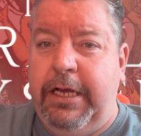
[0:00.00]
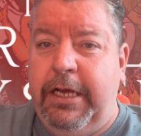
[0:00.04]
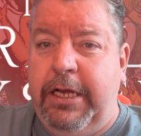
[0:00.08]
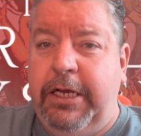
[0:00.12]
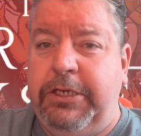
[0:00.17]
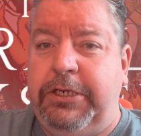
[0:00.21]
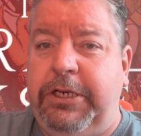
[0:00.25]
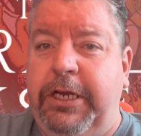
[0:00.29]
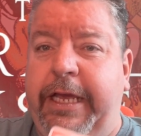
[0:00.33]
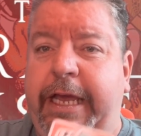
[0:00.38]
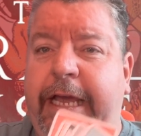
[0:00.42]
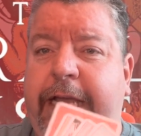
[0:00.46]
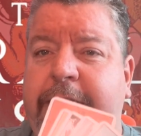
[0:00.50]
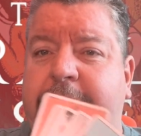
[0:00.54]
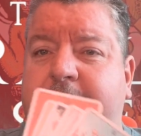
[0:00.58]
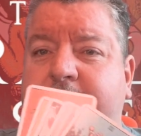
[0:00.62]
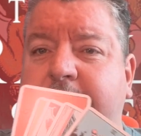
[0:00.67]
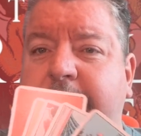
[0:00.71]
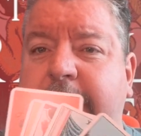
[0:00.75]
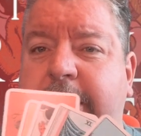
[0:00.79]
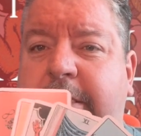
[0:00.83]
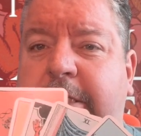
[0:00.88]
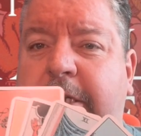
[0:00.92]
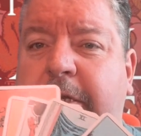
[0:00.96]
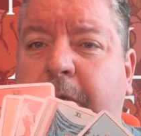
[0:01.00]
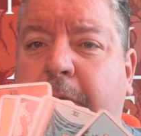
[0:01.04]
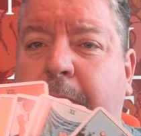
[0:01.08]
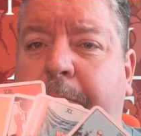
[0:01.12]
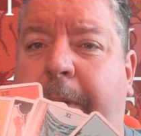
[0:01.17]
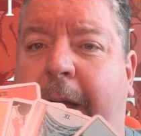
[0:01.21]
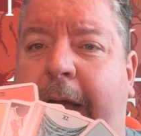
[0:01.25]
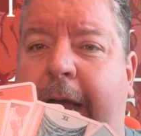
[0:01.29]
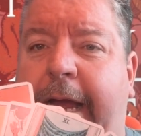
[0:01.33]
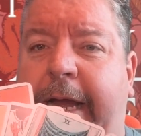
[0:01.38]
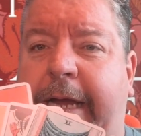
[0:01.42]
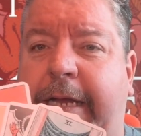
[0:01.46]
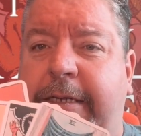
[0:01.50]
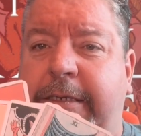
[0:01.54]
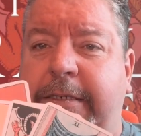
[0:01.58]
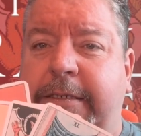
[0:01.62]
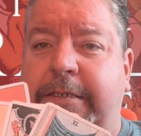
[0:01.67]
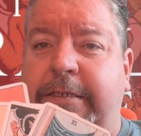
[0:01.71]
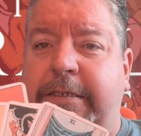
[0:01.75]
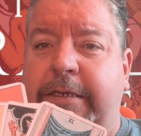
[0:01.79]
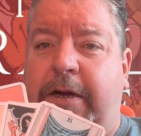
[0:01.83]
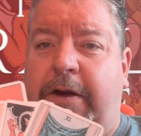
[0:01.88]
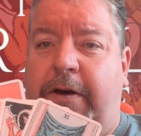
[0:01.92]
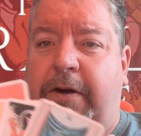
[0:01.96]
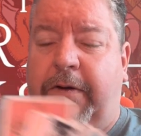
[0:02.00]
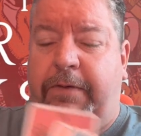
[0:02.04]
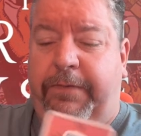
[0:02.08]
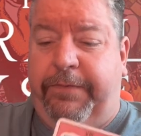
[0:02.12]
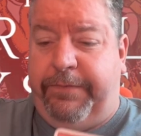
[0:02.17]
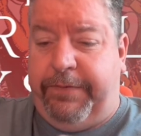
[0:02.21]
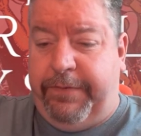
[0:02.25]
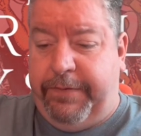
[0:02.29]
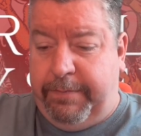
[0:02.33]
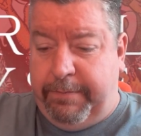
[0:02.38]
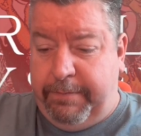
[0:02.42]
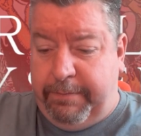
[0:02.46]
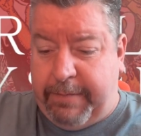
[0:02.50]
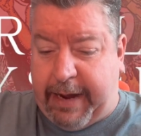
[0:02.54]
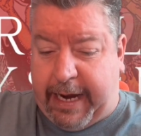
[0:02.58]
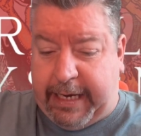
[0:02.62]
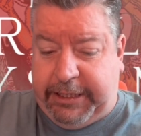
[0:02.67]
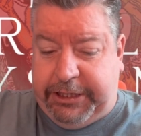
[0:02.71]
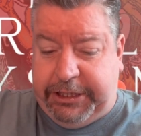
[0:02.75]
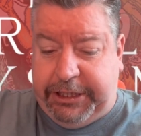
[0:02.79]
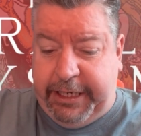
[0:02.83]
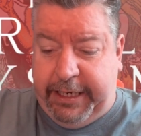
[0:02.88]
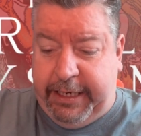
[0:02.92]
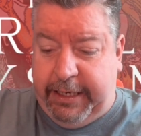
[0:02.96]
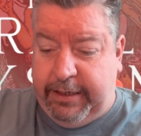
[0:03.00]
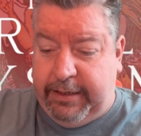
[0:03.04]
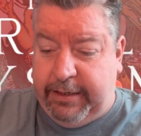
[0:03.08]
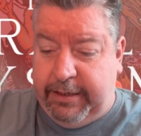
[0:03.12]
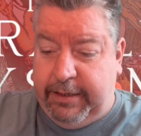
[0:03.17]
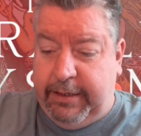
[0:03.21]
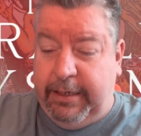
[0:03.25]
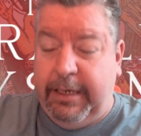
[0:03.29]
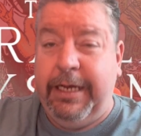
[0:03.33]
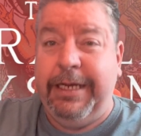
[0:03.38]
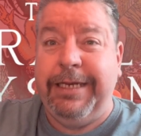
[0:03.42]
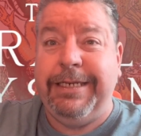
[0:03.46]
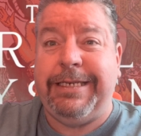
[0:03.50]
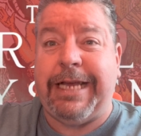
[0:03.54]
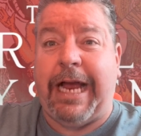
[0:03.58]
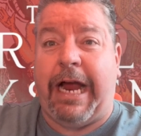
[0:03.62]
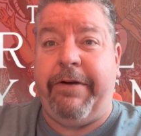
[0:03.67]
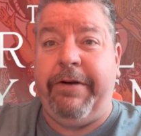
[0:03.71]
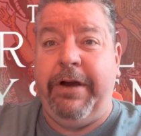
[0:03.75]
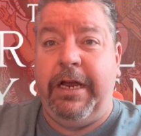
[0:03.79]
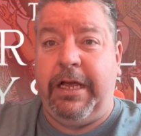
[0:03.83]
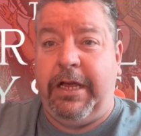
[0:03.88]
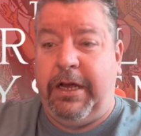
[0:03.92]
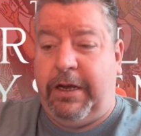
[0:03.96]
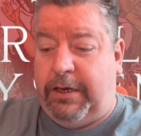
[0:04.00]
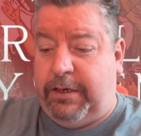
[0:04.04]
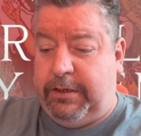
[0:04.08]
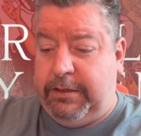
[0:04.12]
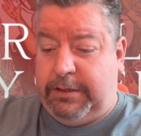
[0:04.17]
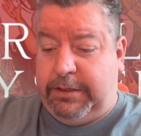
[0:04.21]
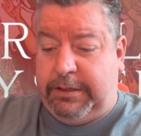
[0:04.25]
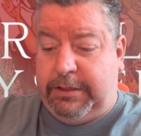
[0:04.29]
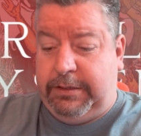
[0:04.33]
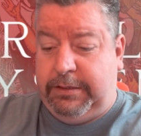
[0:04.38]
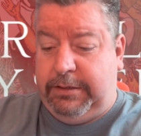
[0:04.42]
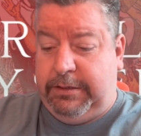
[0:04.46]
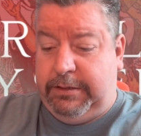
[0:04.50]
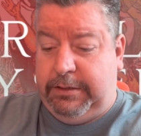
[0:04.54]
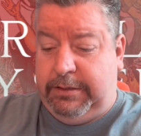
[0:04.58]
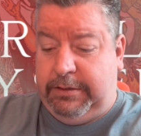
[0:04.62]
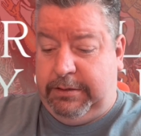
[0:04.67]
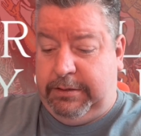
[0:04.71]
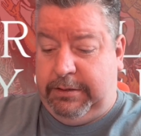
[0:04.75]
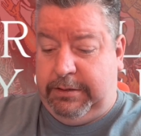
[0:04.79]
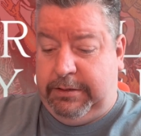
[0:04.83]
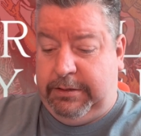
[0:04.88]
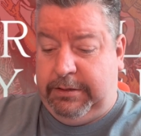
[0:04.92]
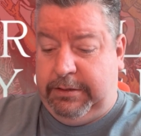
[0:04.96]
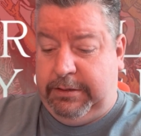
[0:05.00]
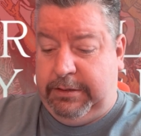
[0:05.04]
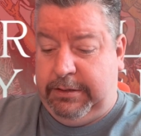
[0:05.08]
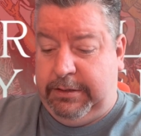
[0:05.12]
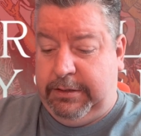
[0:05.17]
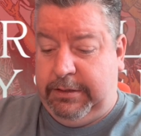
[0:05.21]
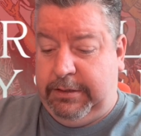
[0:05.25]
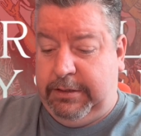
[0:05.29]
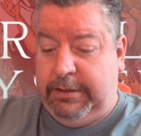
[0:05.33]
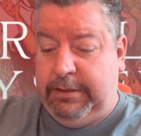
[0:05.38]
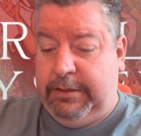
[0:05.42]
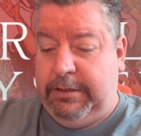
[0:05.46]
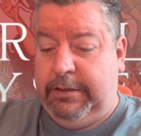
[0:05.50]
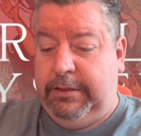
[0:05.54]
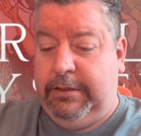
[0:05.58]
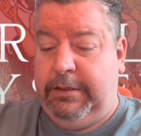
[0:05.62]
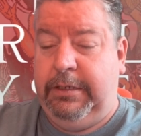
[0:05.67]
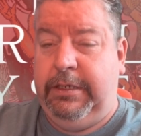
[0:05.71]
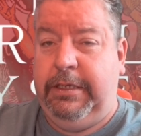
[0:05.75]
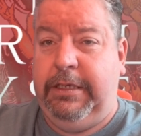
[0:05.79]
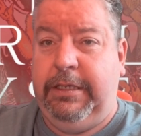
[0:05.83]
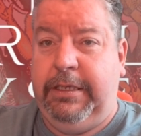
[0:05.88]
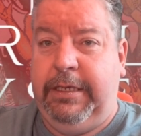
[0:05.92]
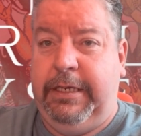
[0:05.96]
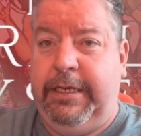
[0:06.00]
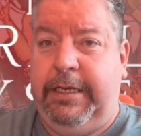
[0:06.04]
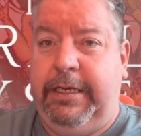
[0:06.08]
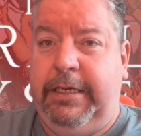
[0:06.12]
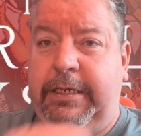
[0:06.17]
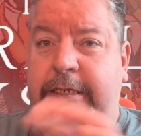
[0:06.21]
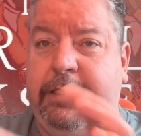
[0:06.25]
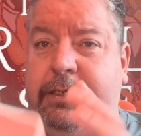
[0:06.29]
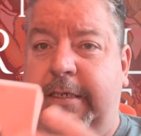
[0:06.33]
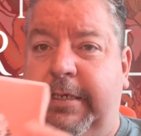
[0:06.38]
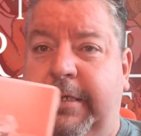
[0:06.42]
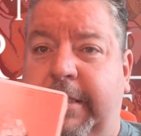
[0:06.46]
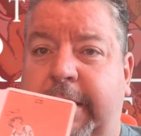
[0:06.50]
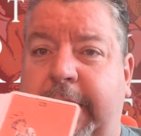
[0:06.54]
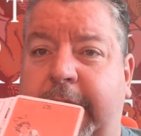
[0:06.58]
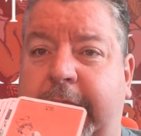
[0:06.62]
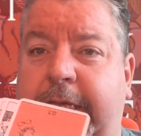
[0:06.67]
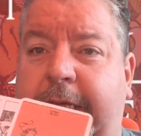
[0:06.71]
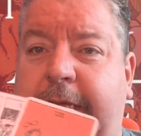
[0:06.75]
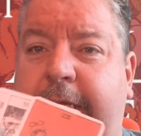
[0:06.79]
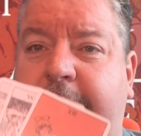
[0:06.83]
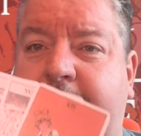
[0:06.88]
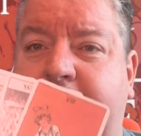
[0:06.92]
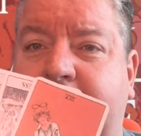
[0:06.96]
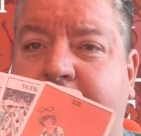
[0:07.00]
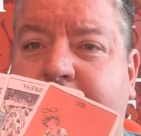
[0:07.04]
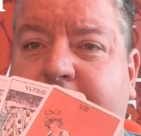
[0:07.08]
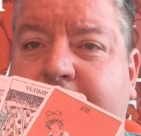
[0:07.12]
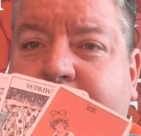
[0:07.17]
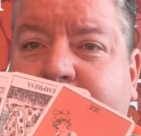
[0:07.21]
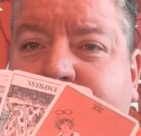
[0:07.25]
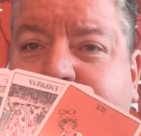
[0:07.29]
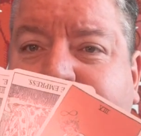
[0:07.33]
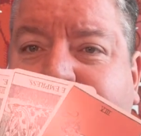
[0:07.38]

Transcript: So you get 2 piles of matching tarot cards. And there's these.